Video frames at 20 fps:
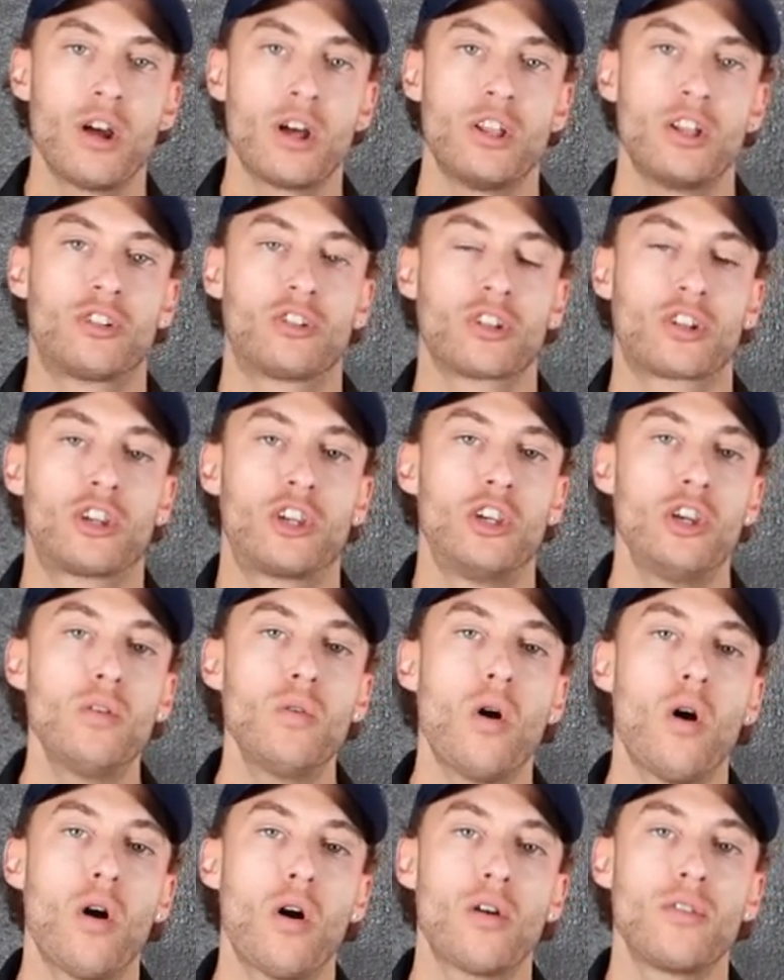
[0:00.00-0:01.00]
It's the
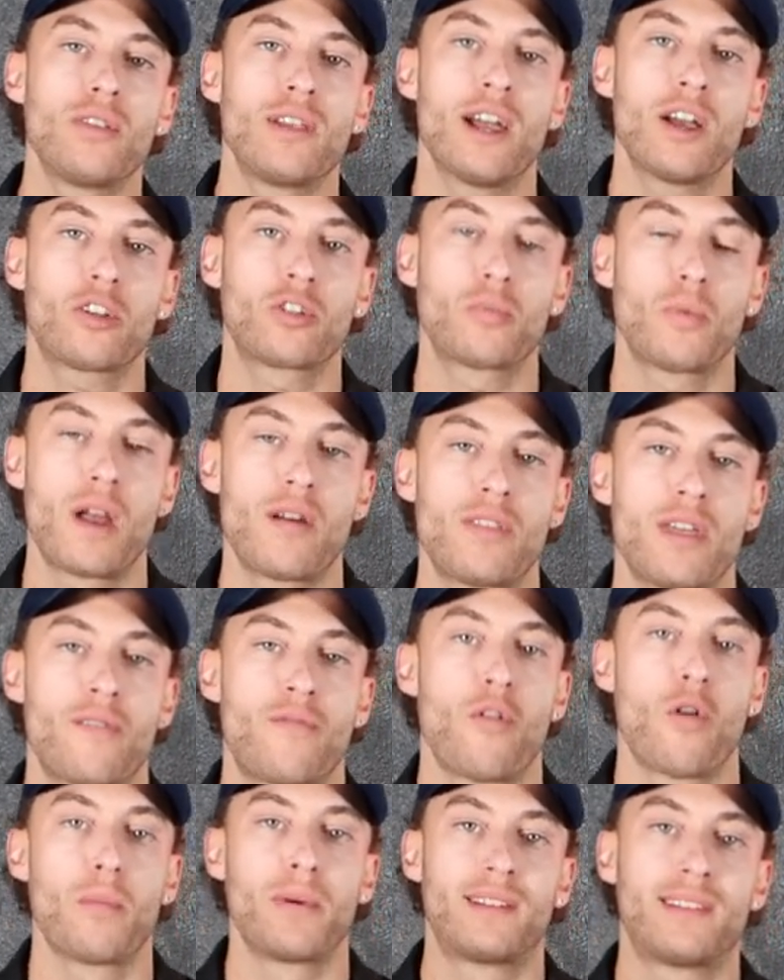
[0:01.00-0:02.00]
QR and the S wave, they
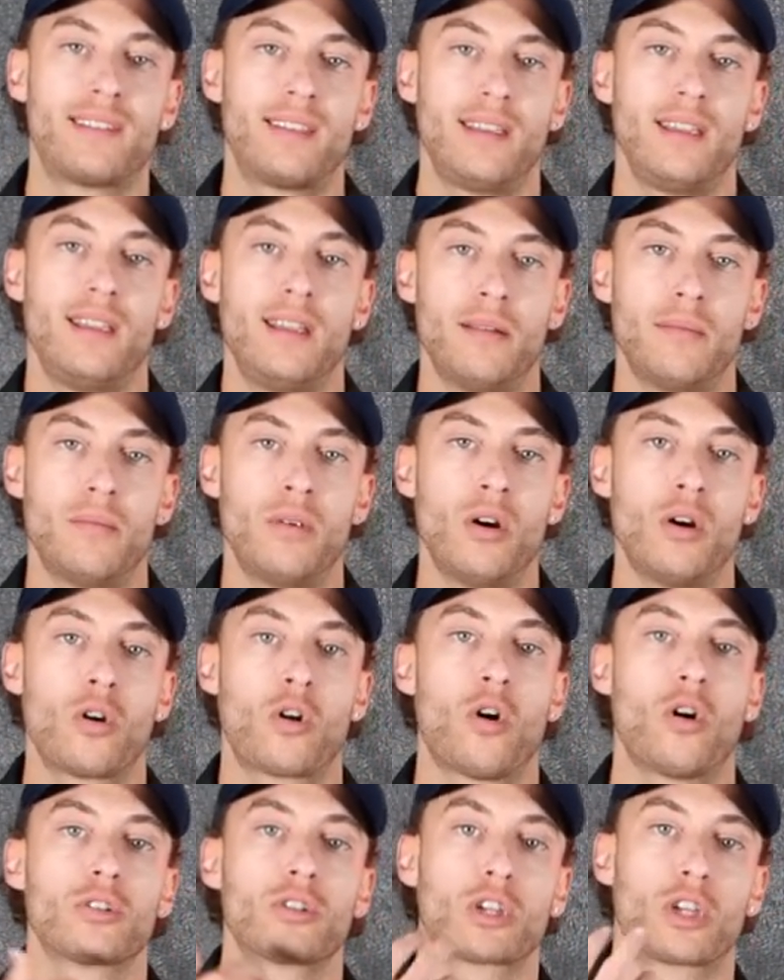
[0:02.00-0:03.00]
form a team
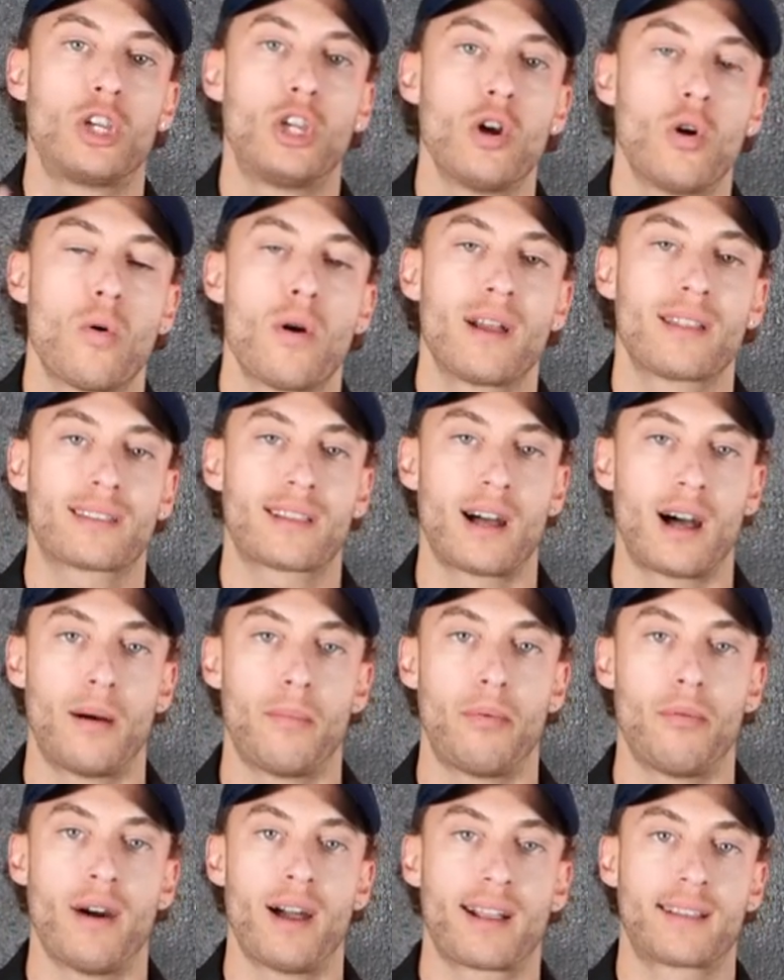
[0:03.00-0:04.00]
called the QRS
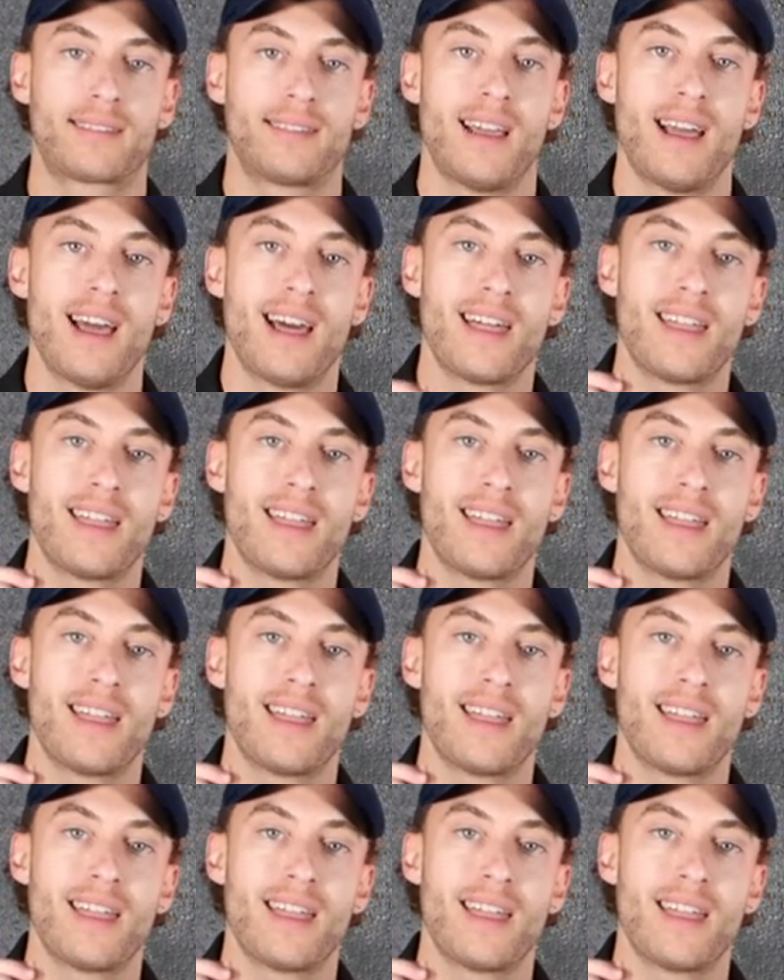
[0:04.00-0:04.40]
complex.